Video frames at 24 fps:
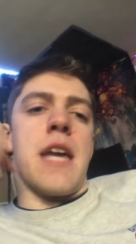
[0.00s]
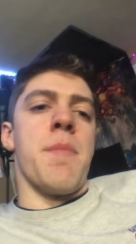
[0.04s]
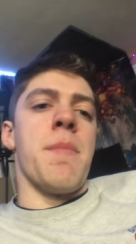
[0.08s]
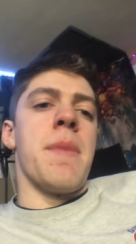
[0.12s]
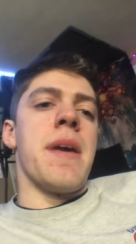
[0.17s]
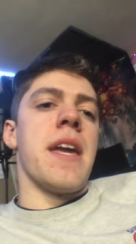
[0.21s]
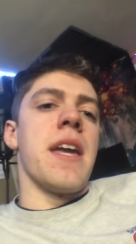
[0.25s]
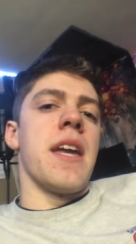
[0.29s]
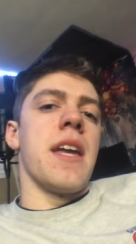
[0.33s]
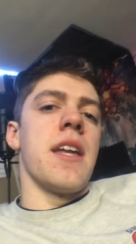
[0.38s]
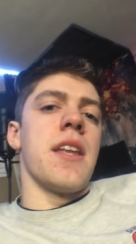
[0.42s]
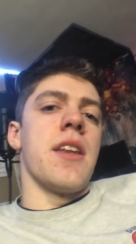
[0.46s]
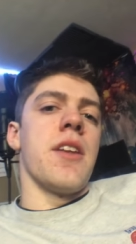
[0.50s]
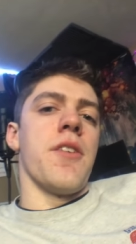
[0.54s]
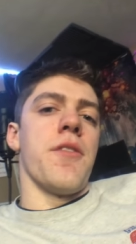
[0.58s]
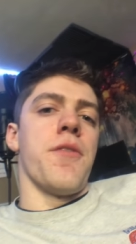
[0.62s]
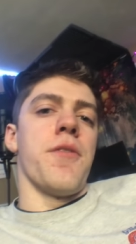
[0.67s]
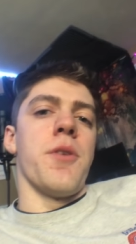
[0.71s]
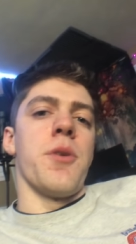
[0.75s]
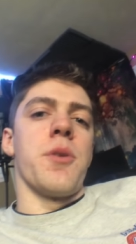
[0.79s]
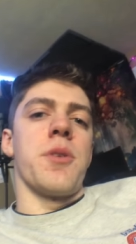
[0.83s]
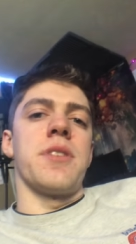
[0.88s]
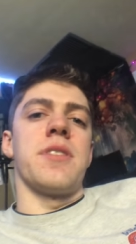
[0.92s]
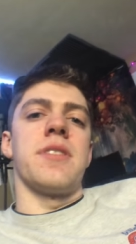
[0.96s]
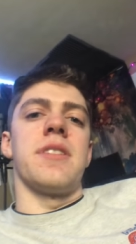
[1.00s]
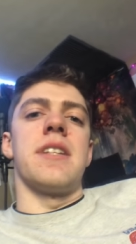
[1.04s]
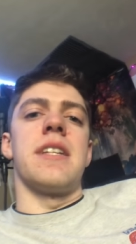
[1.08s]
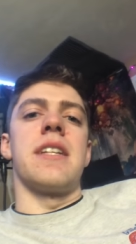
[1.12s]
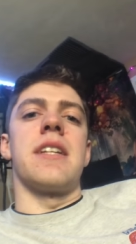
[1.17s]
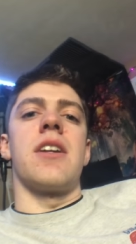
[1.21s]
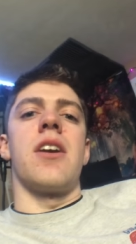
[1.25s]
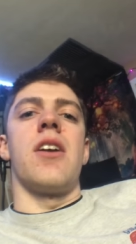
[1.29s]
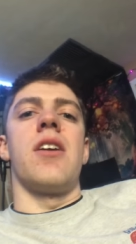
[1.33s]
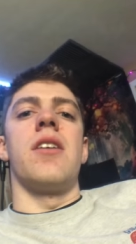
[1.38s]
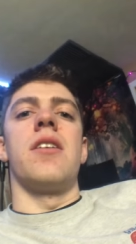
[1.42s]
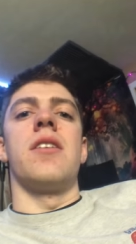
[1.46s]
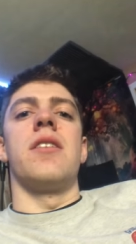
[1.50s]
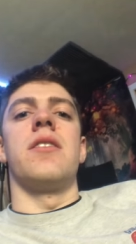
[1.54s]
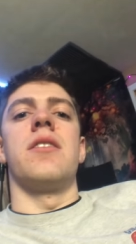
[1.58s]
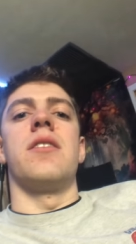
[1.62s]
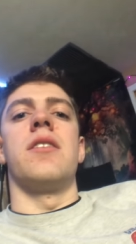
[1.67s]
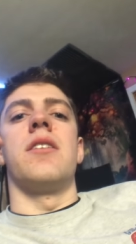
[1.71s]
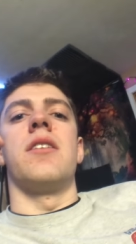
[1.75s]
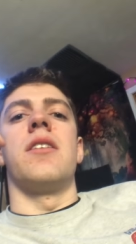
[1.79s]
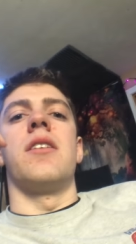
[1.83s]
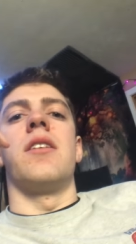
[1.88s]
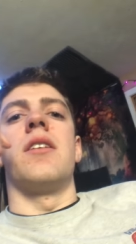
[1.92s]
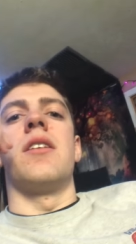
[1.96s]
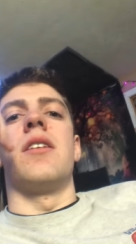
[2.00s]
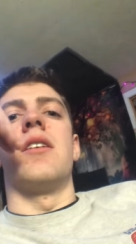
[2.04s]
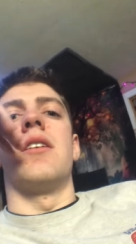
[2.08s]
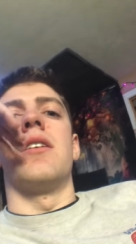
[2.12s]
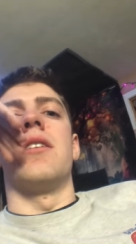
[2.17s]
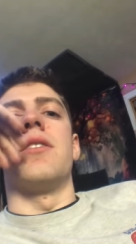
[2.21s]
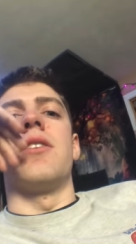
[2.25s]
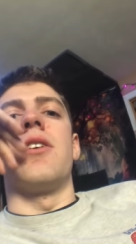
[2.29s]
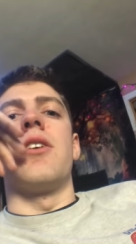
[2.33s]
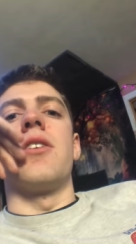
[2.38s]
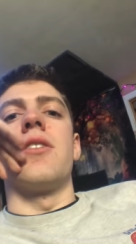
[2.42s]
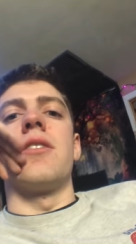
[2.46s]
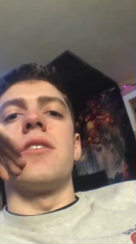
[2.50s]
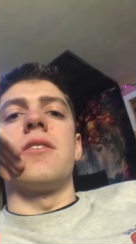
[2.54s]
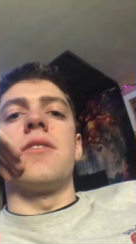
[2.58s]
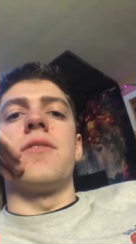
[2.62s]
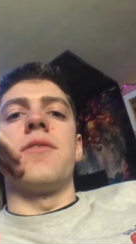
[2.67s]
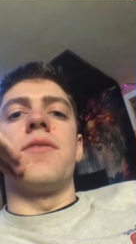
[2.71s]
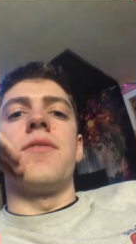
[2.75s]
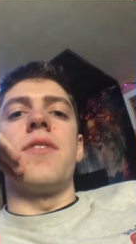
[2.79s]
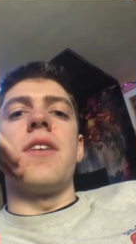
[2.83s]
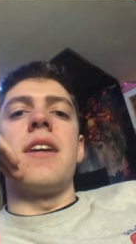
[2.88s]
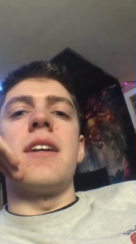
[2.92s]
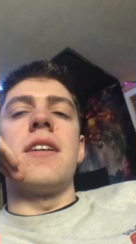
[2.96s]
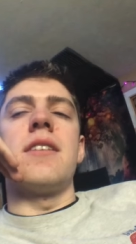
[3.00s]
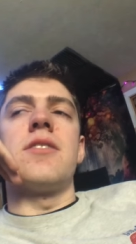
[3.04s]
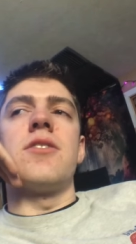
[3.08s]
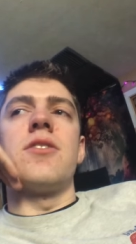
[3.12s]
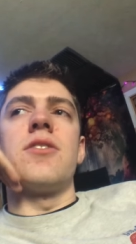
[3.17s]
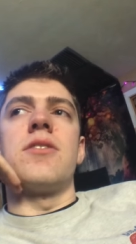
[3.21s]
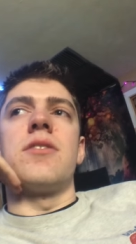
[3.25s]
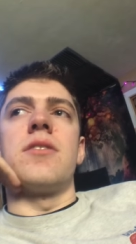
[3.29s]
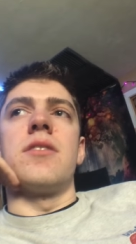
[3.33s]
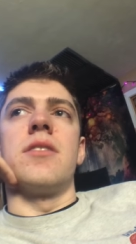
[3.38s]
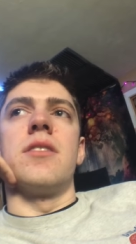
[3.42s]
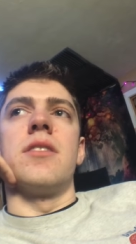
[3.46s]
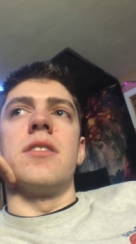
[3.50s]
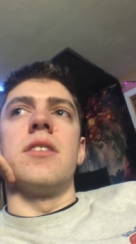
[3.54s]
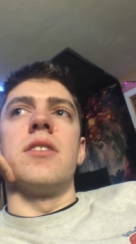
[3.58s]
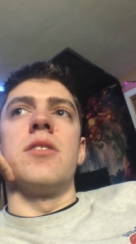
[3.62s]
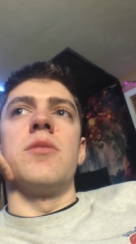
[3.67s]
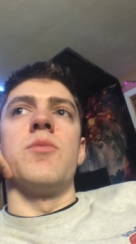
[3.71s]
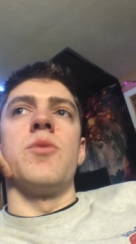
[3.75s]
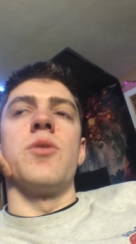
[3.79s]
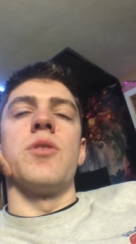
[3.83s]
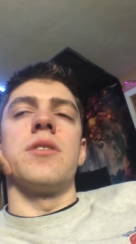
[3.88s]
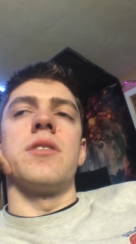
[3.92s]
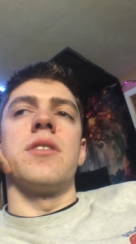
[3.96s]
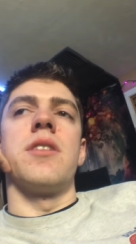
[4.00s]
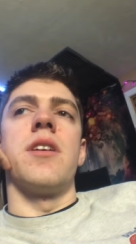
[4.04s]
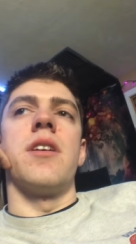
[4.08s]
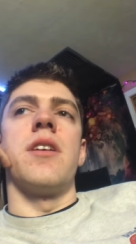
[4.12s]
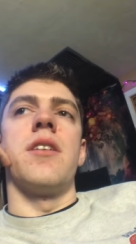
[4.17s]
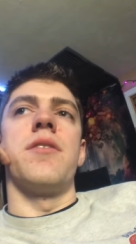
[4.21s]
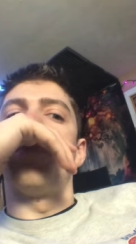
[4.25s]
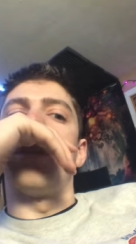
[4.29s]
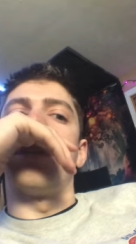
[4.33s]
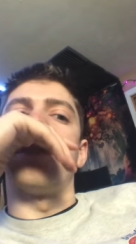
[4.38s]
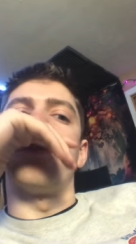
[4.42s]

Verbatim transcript: It made focusing on uh, the artist's face just a little more tough.